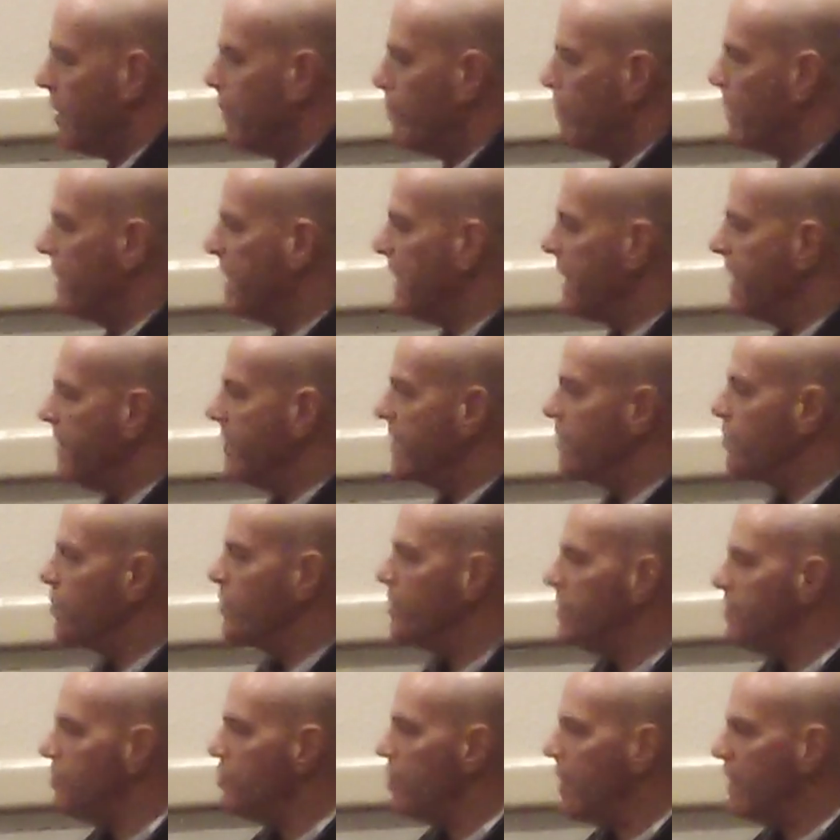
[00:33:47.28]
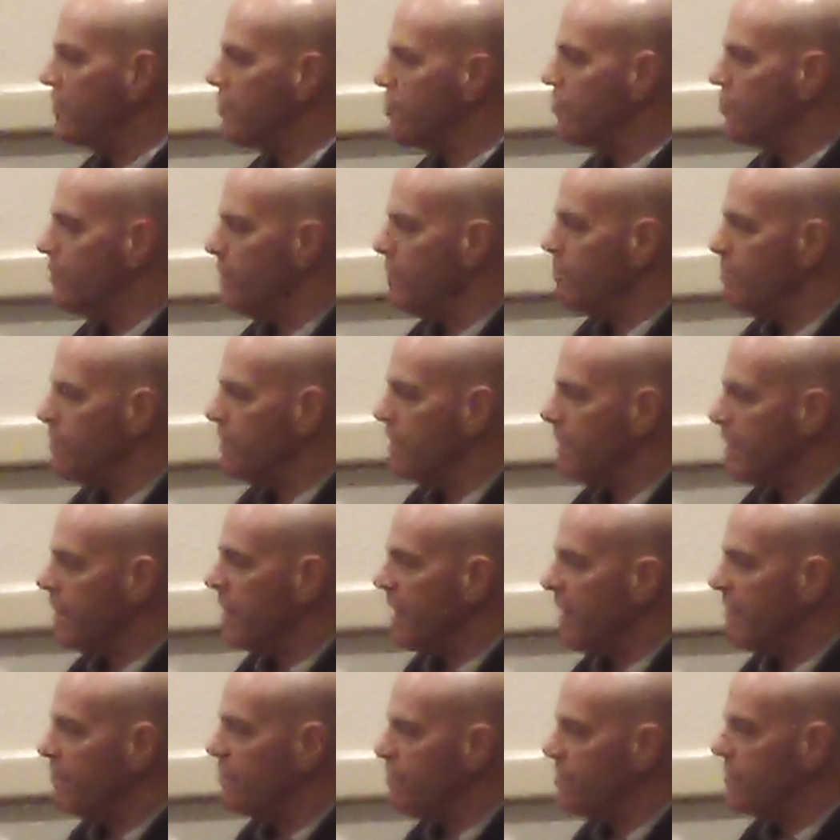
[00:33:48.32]
But again, these are the jet streams and the
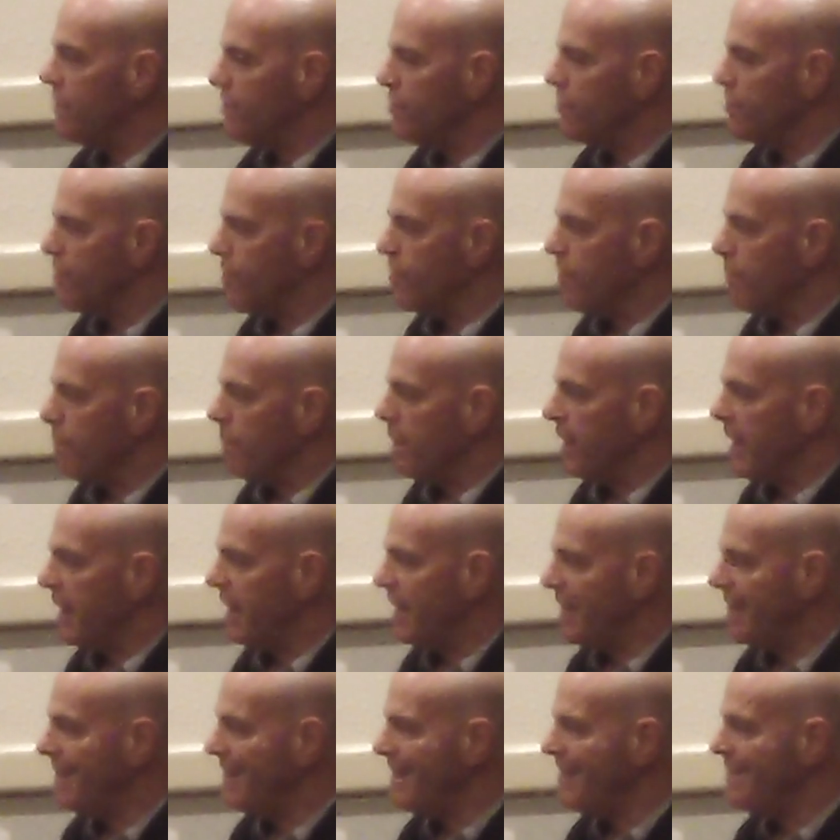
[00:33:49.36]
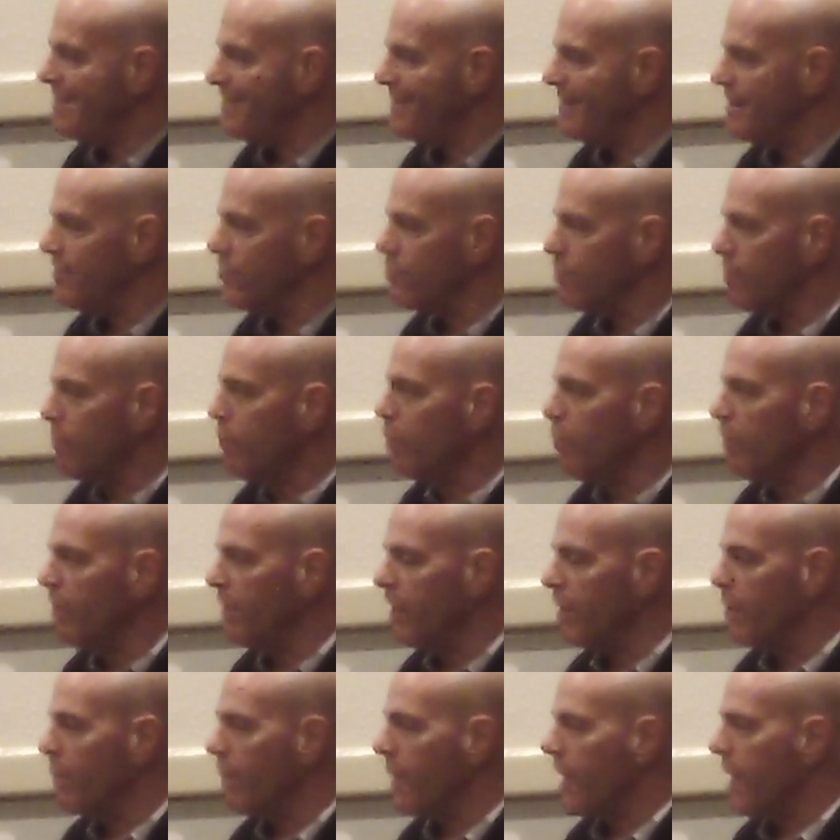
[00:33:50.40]
cloud cells on our planet. These things are
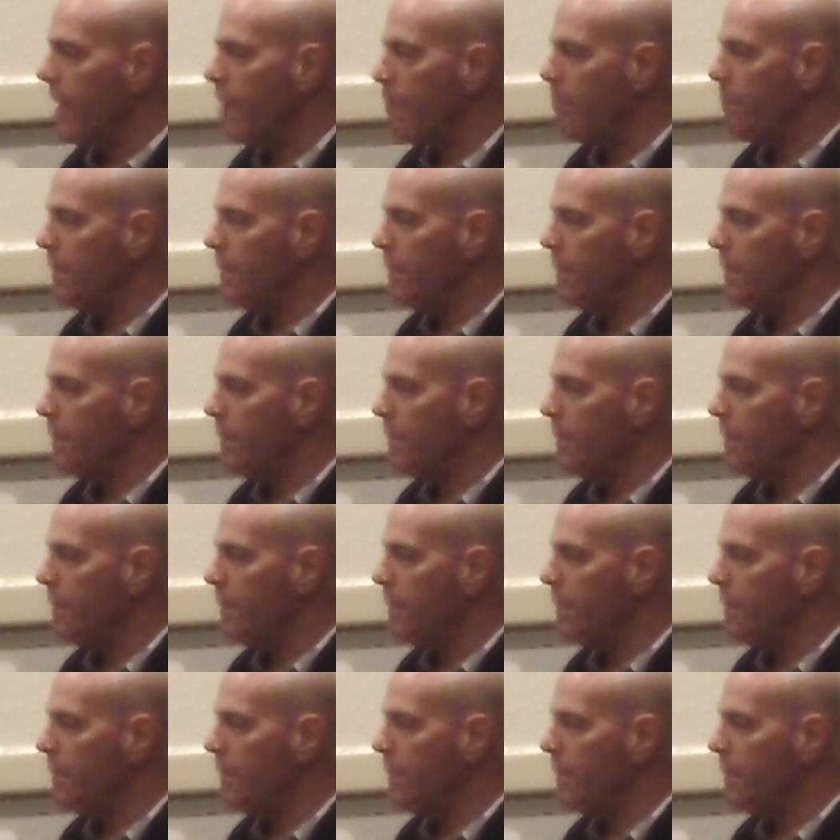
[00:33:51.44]
moving around